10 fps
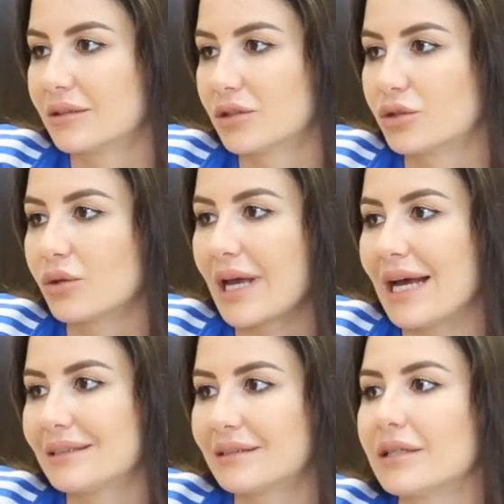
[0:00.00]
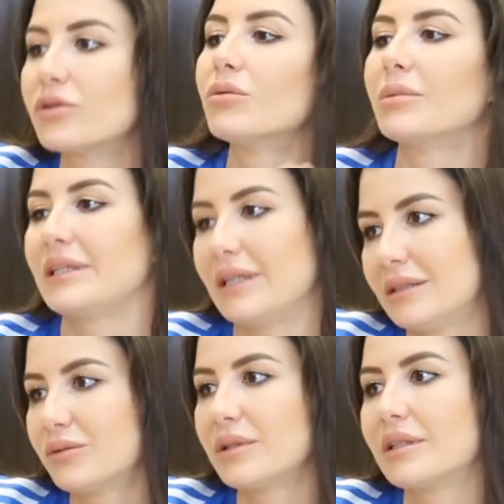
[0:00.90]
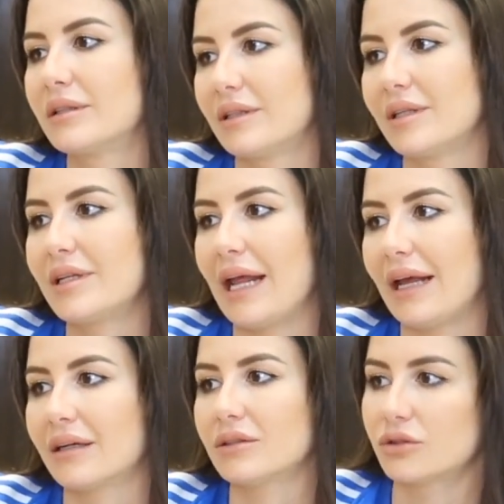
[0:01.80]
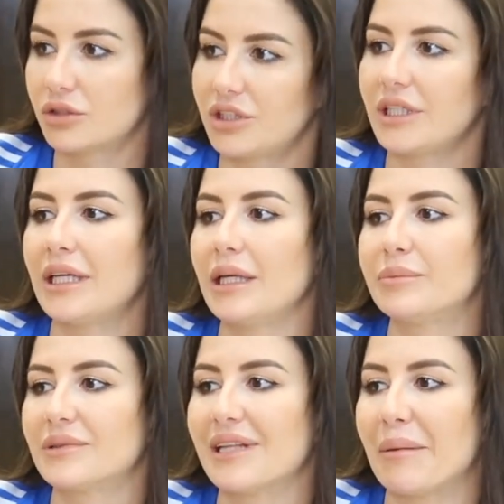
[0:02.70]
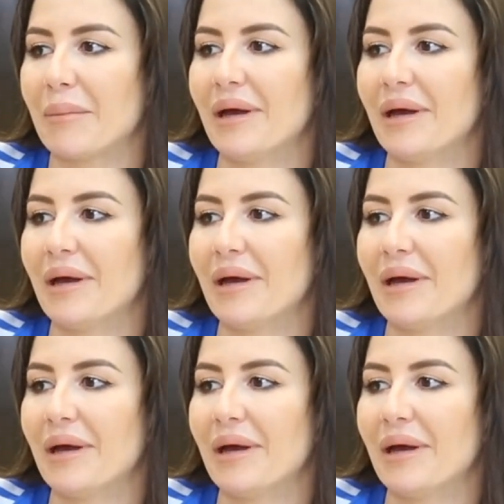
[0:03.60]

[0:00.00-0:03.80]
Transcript: So cats that nobody else would take. So she keeps them.